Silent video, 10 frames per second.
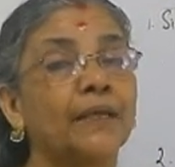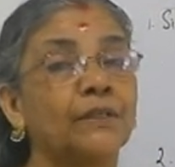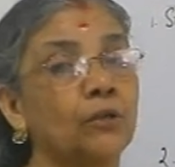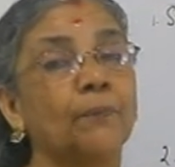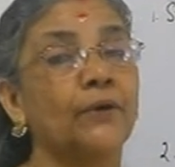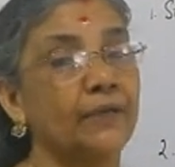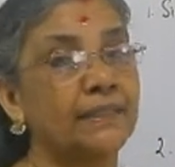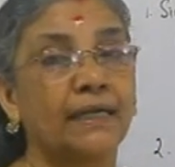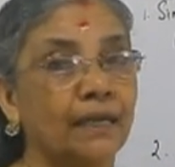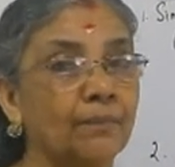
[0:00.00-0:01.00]
to produce
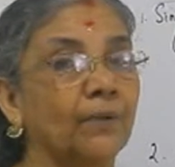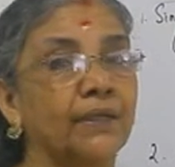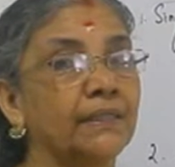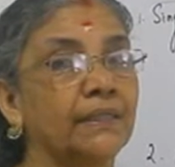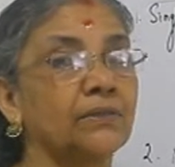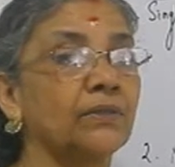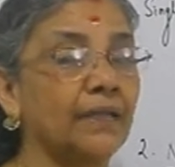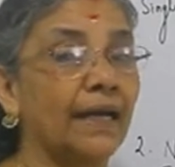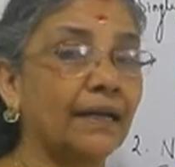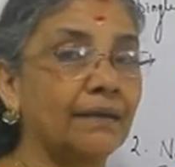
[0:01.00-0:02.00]
their commodity. So
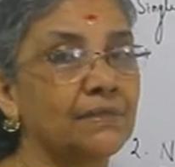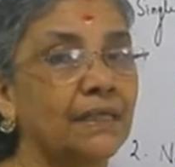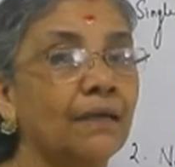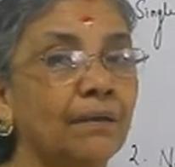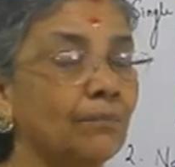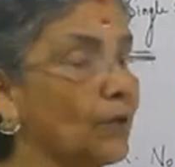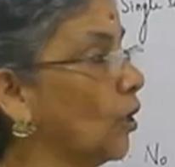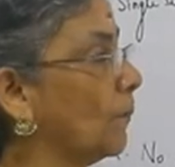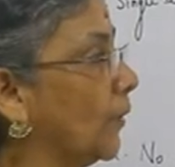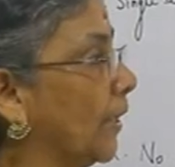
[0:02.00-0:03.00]
there comes a
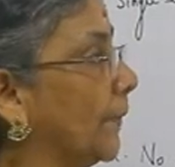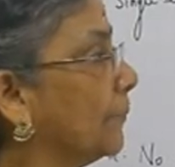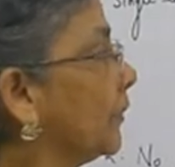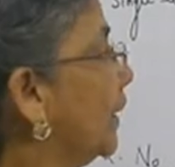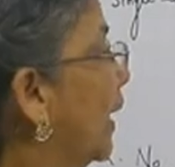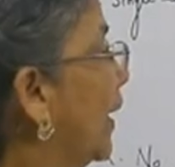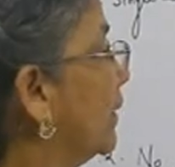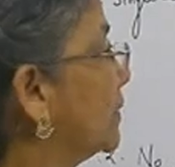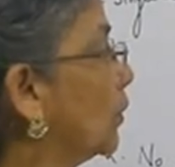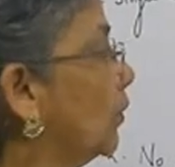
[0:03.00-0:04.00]
monopoly and
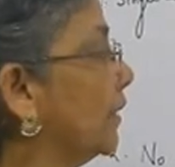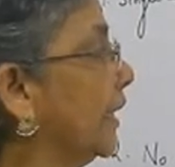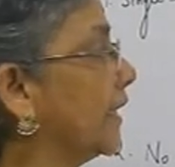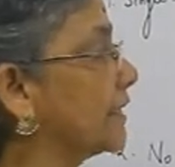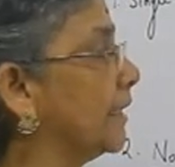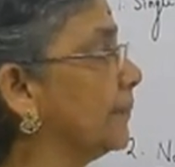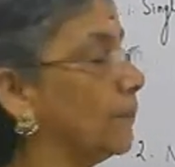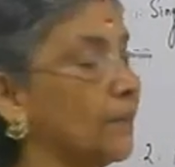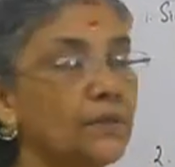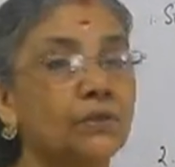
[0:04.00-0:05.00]
the sole
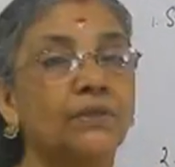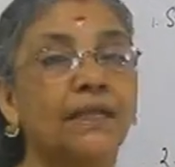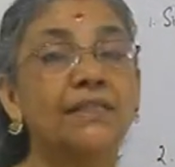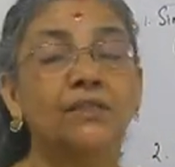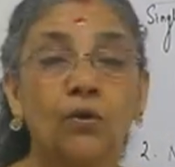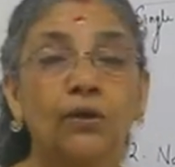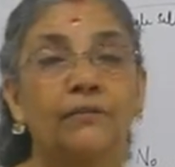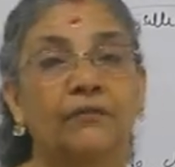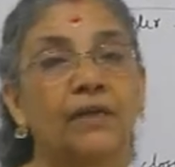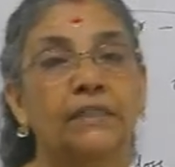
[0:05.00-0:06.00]
dealership. So there is no
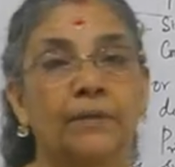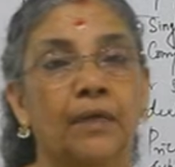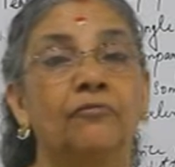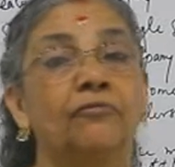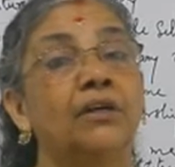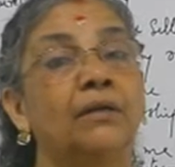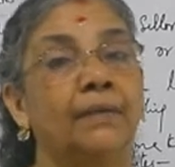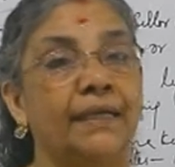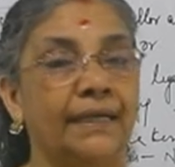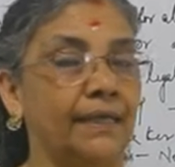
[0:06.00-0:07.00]
difference between firm
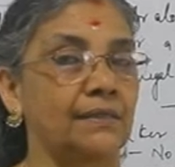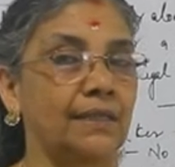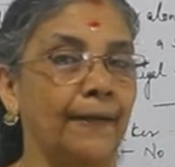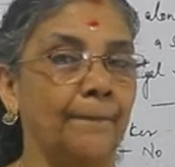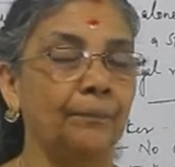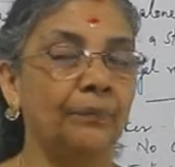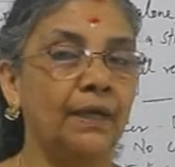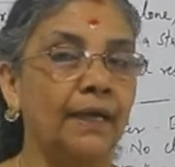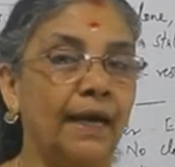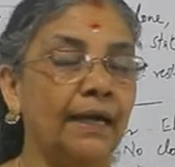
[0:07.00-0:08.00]
and industry.
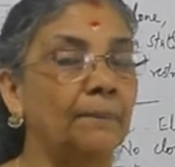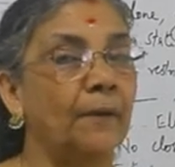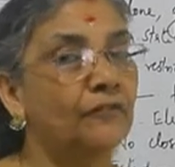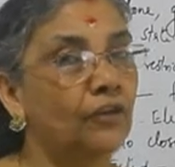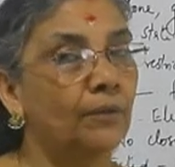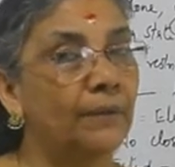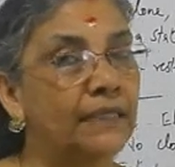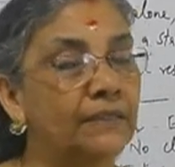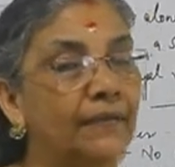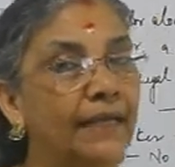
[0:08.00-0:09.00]
And the buffer
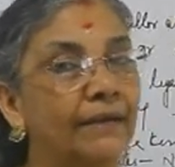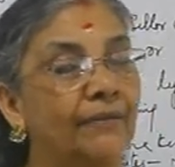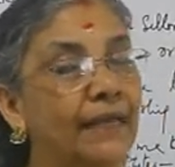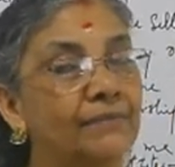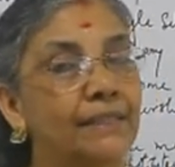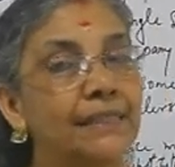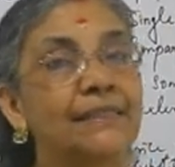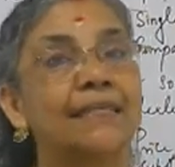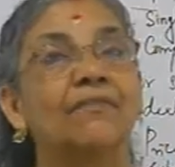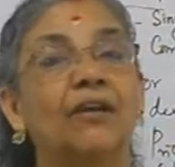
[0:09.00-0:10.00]
competition, we have seen
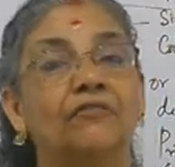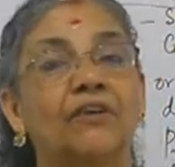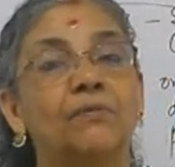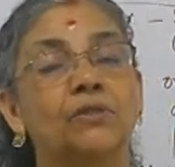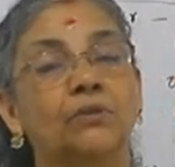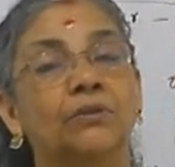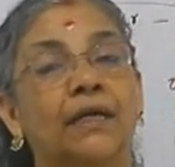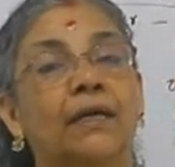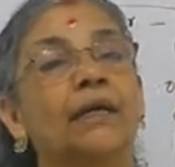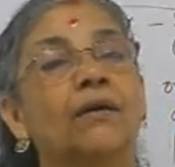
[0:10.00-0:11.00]
several firms
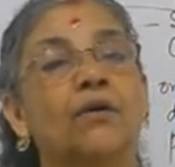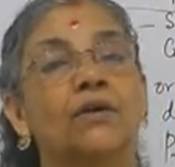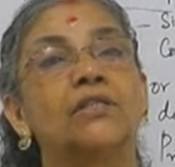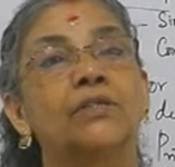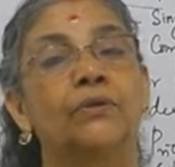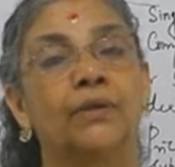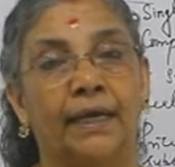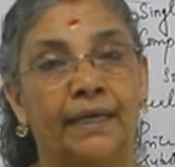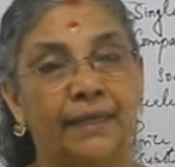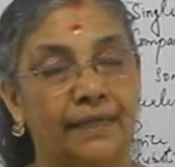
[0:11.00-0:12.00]
together constitute
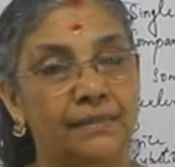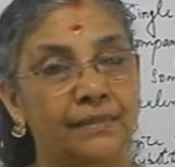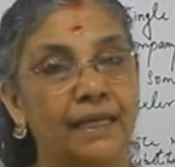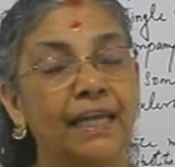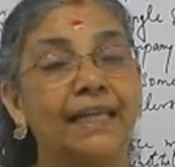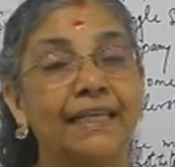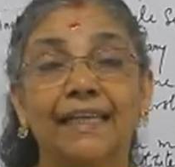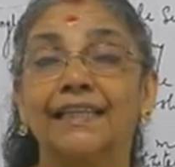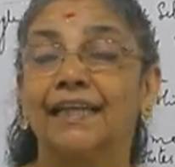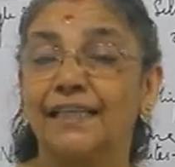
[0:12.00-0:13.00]
an industry.
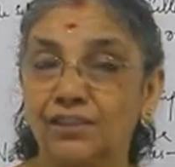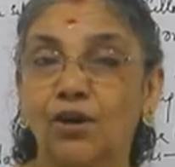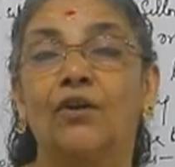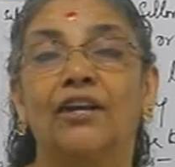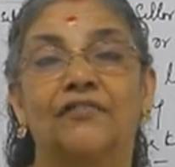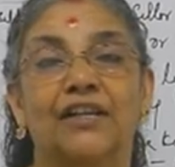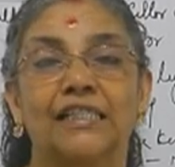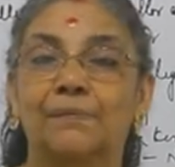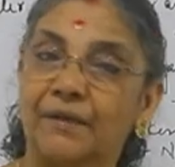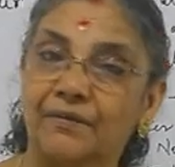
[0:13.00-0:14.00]
Here there is no
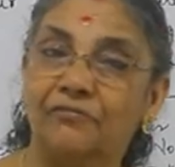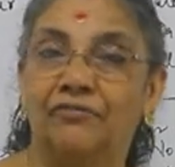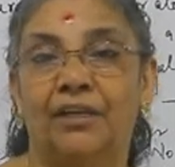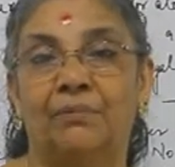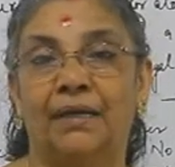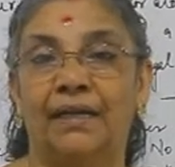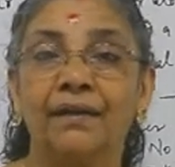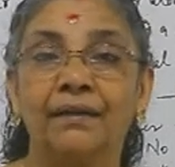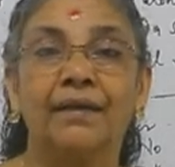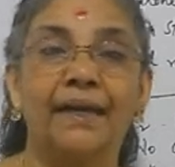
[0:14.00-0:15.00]
difference between firm and
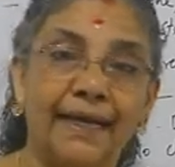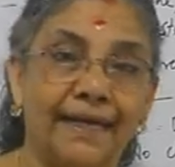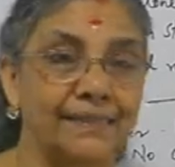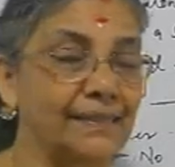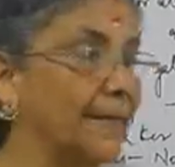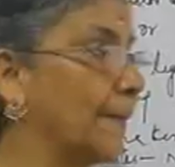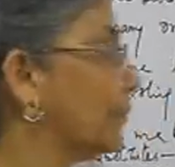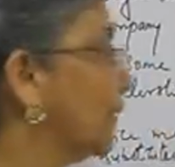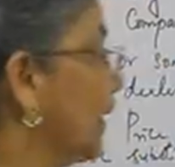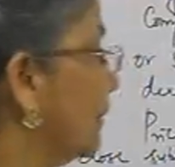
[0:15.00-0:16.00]
industry.
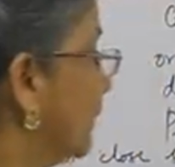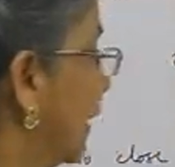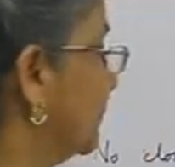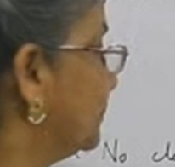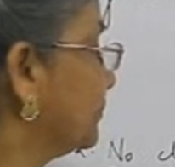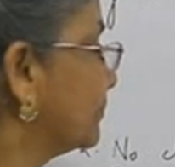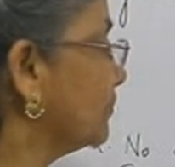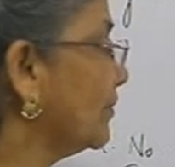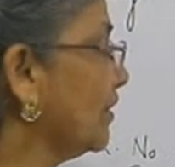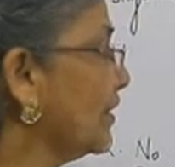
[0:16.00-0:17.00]
Then,
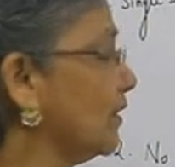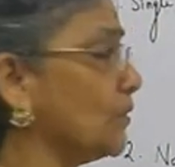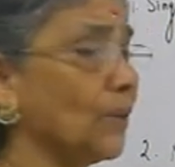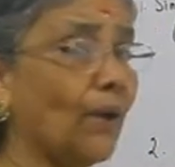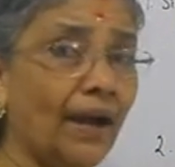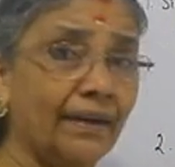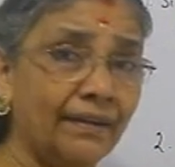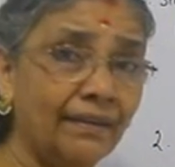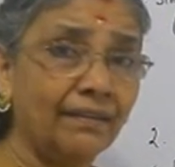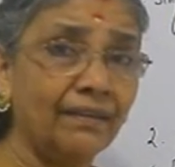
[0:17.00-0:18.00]
so
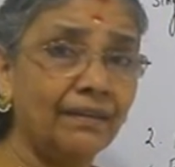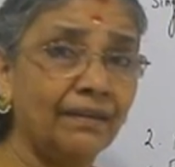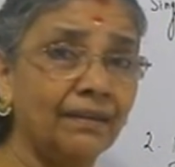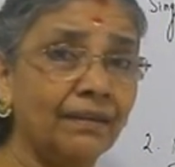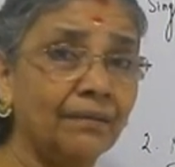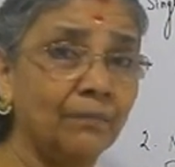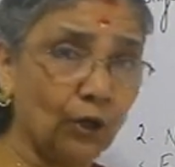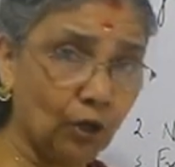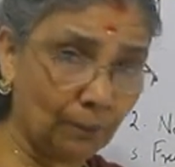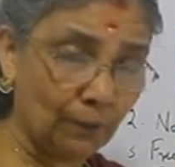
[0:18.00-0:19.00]
under
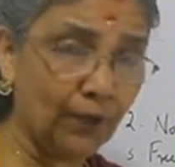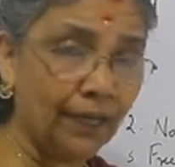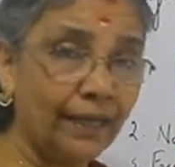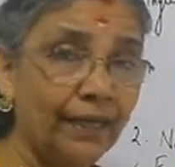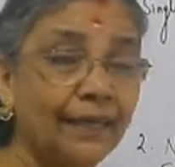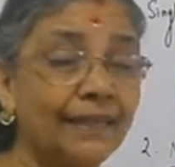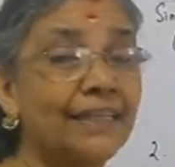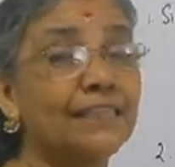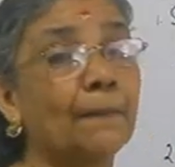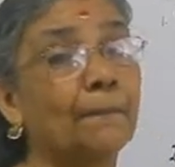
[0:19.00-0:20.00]
monopoly, he
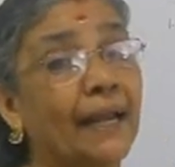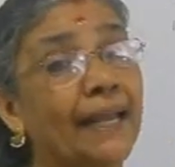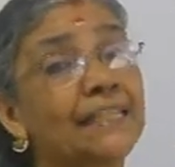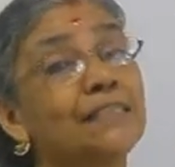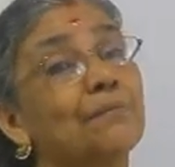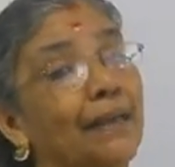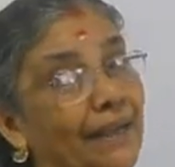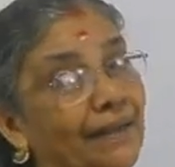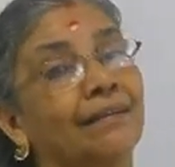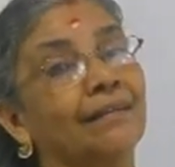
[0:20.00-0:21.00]
is a price
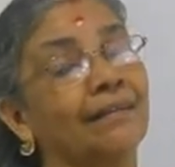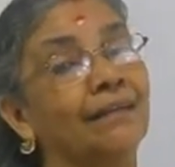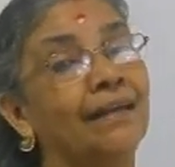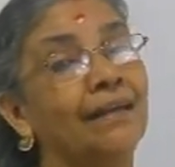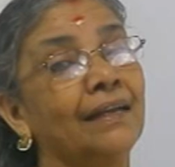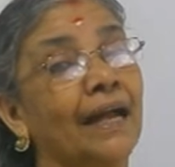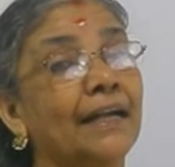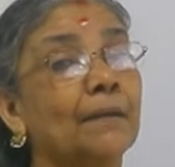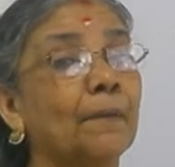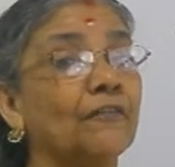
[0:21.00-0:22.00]
maker.
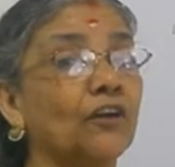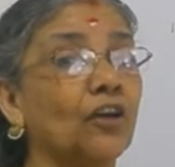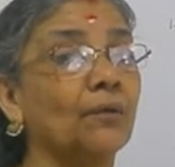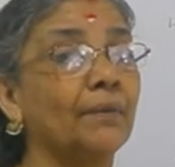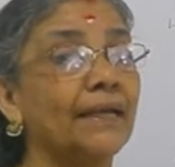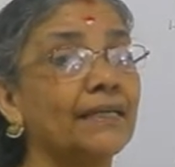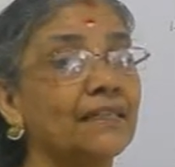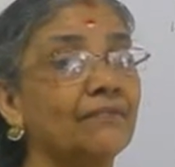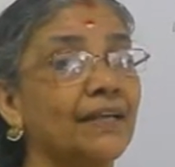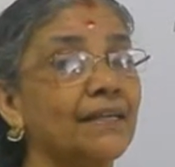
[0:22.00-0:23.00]
Under buffer
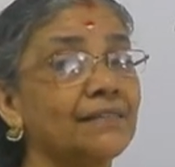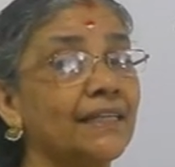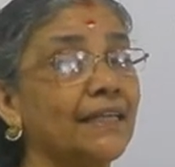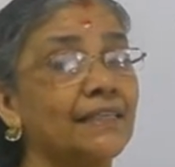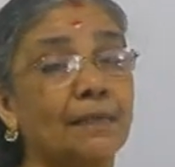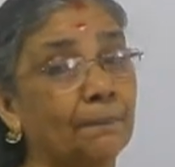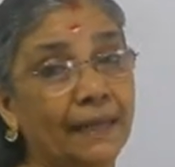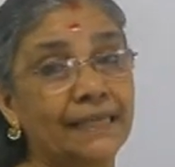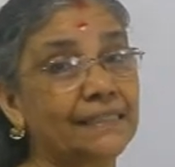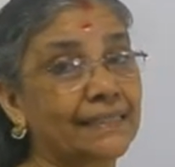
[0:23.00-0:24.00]
competition, we have seen he is a
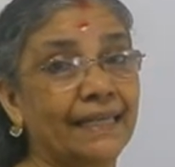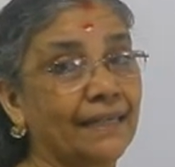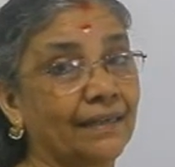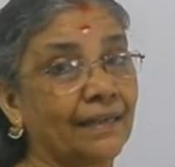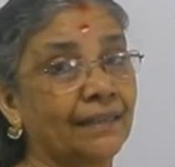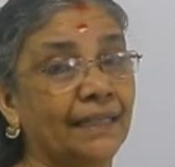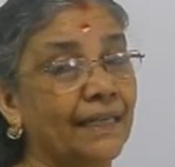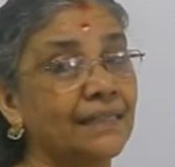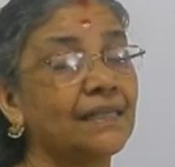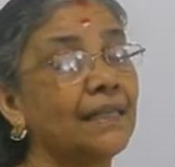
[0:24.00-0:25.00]
price taker. That is,